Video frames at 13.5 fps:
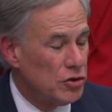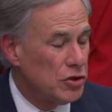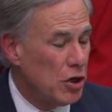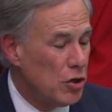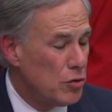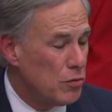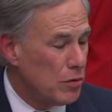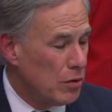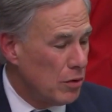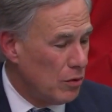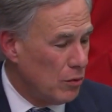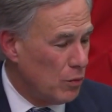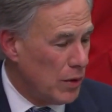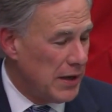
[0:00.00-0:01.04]
So
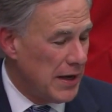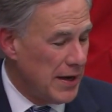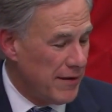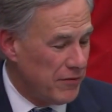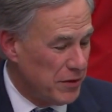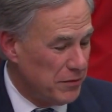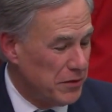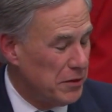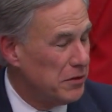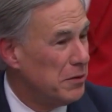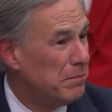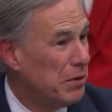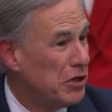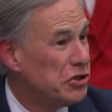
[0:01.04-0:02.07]
we have
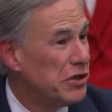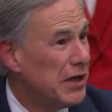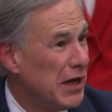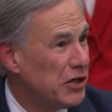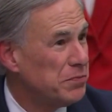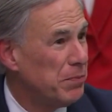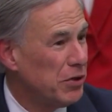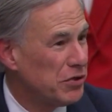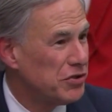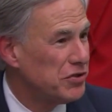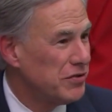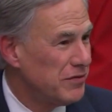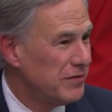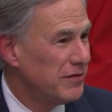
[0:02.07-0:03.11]
the budget
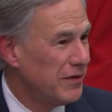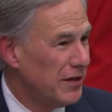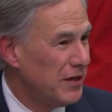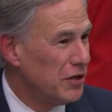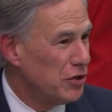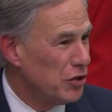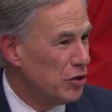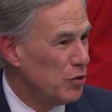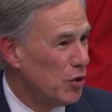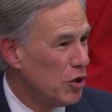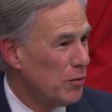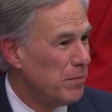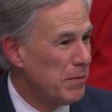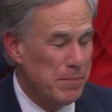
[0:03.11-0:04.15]
experts who
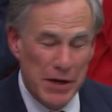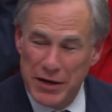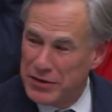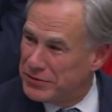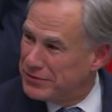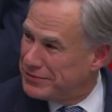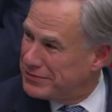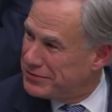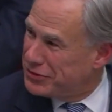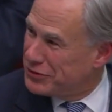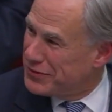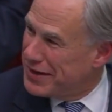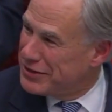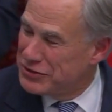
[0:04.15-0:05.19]
are prepared
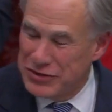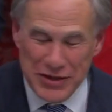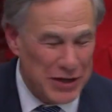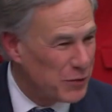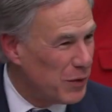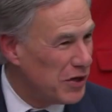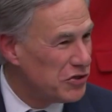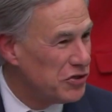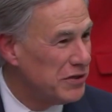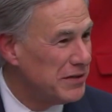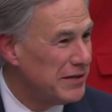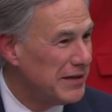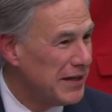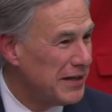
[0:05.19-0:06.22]
to answer that
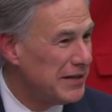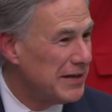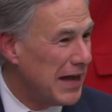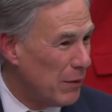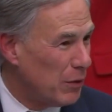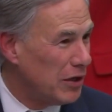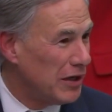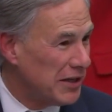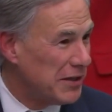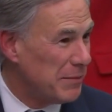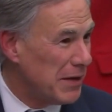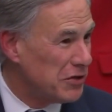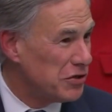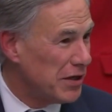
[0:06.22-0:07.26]
question, and I will let
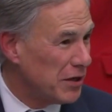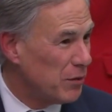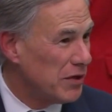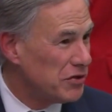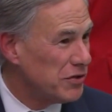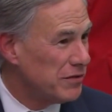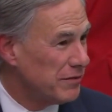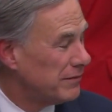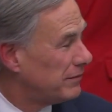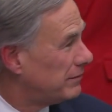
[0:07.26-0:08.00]
them answer that question.